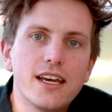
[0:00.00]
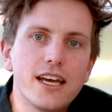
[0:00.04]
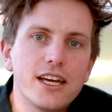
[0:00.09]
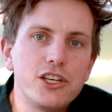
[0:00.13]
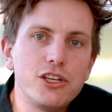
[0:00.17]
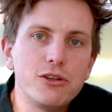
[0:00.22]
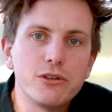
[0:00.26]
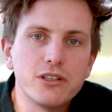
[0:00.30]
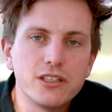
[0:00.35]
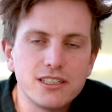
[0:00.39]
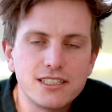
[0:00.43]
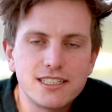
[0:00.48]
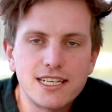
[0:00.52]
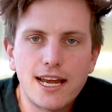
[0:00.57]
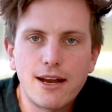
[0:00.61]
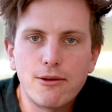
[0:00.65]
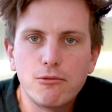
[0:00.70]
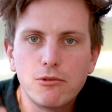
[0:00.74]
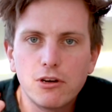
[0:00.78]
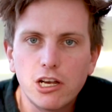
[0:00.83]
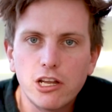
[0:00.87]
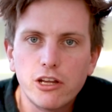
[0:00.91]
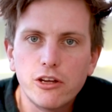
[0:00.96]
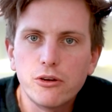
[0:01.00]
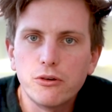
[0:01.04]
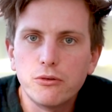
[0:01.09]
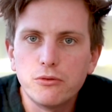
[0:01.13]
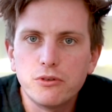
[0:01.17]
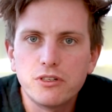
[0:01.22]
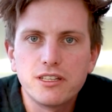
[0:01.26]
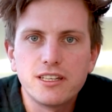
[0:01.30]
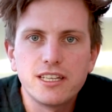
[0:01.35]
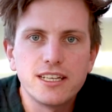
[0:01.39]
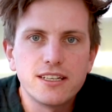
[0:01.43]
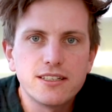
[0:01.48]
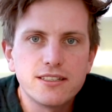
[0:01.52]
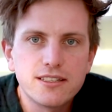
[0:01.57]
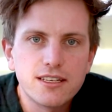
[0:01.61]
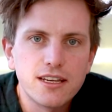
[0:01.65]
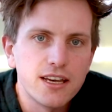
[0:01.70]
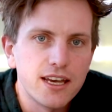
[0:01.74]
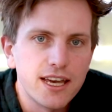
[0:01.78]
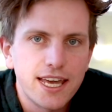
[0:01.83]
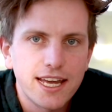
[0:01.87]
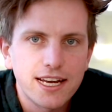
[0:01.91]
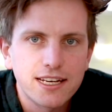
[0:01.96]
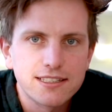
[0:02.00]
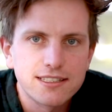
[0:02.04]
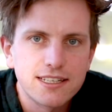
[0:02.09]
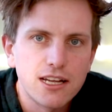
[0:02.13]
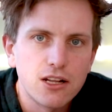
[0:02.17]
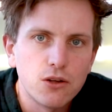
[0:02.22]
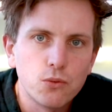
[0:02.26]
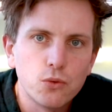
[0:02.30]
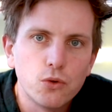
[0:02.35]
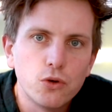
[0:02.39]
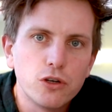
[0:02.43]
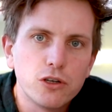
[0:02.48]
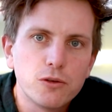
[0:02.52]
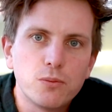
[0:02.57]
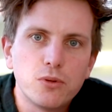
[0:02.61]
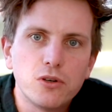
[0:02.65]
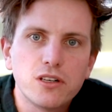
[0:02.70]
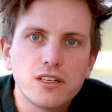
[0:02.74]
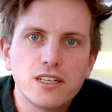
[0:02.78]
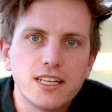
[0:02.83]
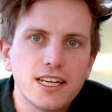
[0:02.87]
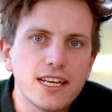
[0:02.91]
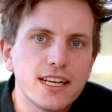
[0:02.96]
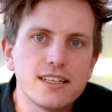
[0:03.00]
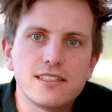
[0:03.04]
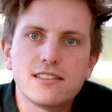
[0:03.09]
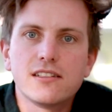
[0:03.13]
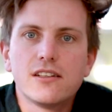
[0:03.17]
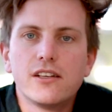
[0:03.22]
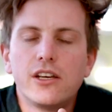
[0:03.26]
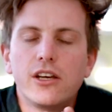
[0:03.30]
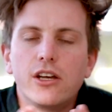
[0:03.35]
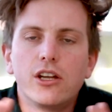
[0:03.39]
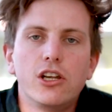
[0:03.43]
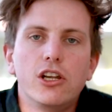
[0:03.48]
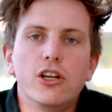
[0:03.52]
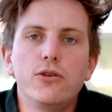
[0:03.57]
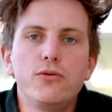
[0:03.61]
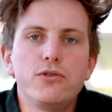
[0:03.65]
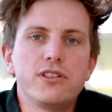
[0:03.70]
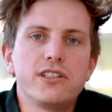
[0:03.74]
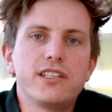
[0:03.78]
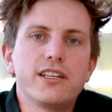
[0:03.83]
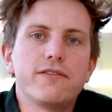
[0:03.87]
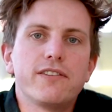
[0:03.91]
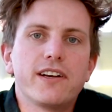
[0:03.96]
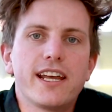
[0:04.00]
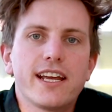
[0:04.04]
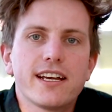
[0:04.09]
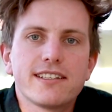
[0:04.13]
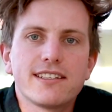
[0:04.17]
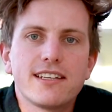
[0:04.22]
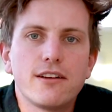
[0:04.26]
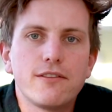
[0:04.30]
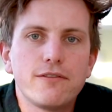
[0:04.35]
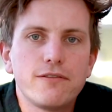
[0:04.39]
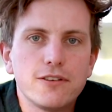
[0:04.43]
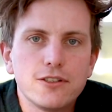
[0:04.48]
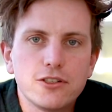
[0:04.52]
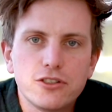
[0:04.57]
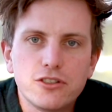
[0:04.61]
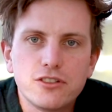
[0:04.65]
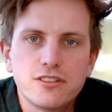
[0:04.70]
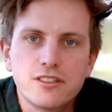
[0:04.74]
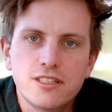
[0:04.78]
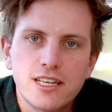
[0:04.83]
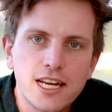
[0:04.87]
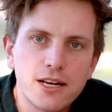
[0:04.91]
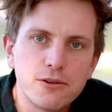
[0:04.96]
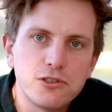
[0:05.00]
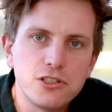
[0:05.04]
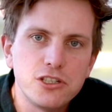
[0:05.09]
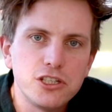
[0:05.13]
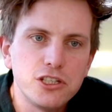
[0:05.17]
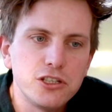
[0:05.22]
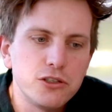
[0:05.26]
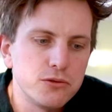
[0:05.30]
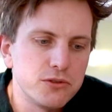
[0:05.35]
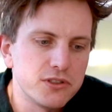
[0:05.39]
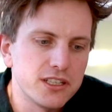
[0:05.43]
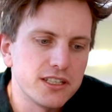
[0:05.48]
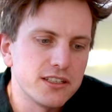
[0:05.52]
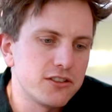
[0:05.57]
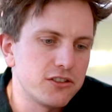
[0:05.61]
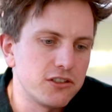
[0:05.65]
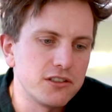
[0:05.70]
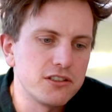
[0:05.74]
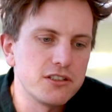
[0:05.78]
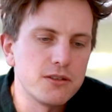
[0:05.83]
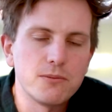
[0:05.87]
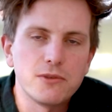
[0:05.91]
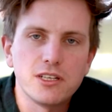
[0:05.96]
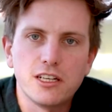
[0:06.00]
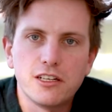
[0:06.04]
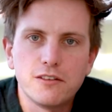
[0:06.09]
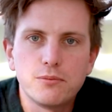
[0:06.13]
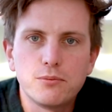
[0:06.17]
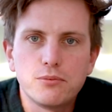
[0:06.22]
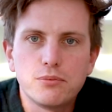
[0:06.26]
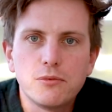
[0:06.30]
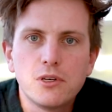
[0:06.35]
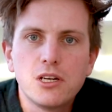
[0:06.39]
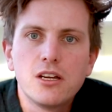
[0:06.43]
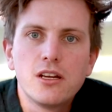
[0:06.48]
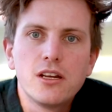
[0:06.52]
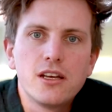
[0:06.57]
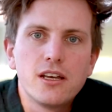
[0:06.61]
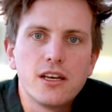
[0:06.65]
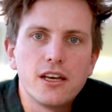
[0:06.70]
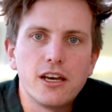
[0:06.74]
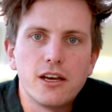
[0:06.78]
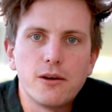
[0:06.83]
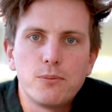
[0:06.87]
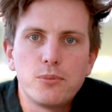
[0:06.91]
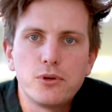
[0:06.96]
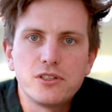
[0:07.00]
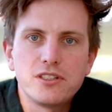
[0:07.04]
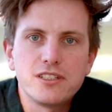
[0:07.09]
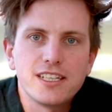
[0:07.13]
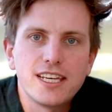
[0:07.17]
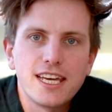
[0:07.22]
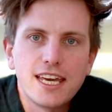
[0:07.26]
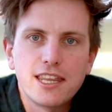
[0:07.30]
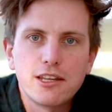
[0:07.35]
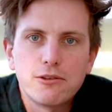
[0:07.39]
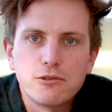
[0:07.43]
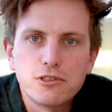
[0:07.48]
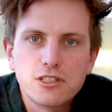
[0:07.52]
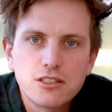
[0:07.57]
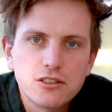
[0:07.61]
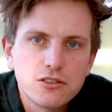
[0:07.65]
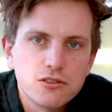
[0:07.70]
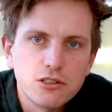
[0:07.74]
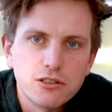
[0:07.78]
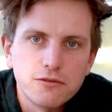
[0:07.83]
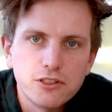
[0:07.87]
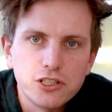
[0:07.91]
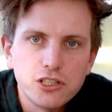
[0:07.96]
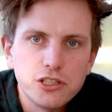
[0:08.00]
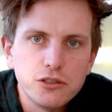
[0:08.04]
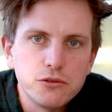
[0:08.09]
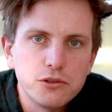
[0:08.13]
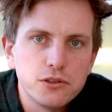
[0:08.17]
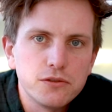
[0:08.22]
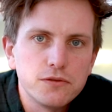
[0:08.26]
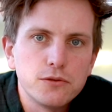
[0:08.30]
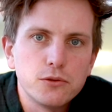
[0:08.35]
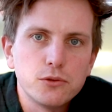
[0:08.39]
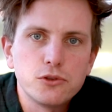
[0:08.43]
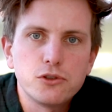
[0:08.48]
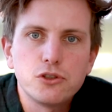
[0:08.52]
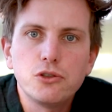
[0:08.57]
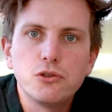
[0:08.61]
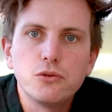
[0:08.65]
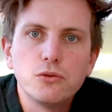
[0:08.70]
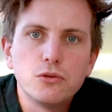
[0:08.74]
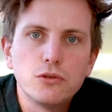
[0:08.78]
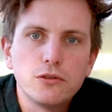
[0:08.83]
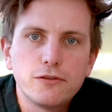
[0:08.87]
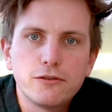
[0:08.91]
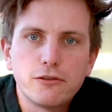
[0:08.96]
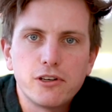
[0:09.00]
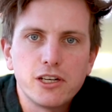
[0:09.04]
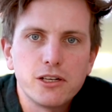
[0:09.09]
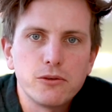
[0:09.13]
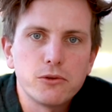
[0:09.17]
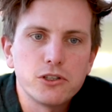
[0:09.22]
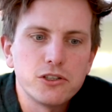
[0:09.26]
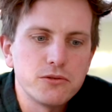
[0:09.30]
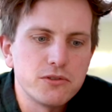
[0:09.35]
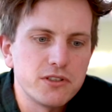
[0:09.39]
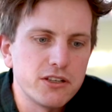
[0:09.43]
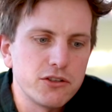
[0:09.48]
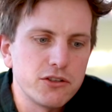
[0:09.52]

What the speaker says: and you can download this Excel workbook, and it has loads of different Excel functions and how to use it. It's just something I've put together as sort of a useful tool for anyone who's